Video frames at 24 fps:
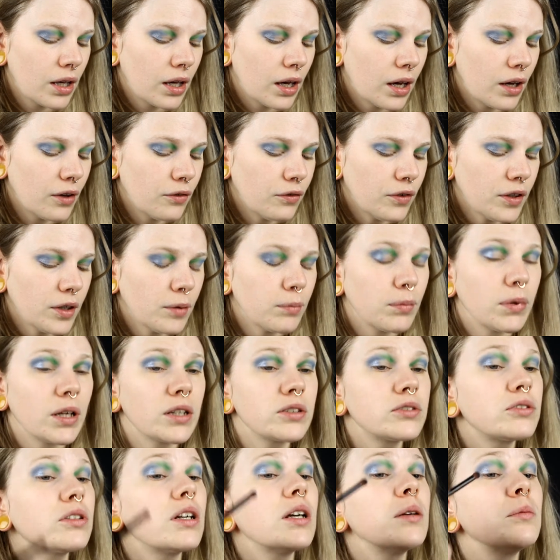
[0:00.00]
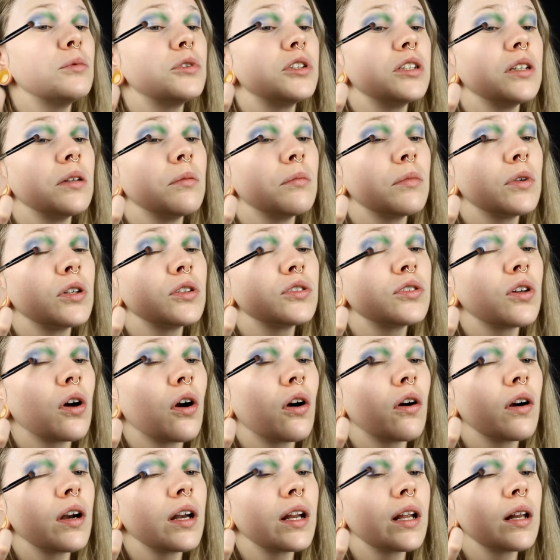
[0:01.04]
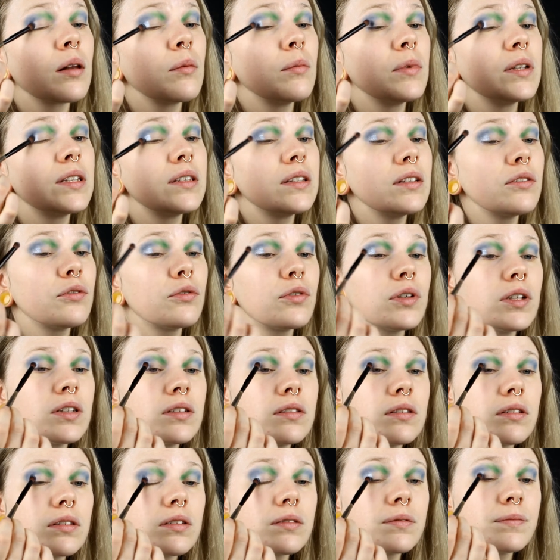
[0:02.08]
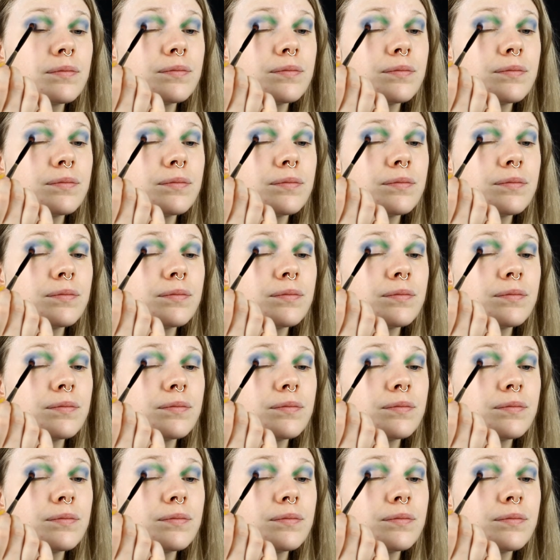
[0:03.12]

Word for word: I think Blush Tribe shimmers are a little bit different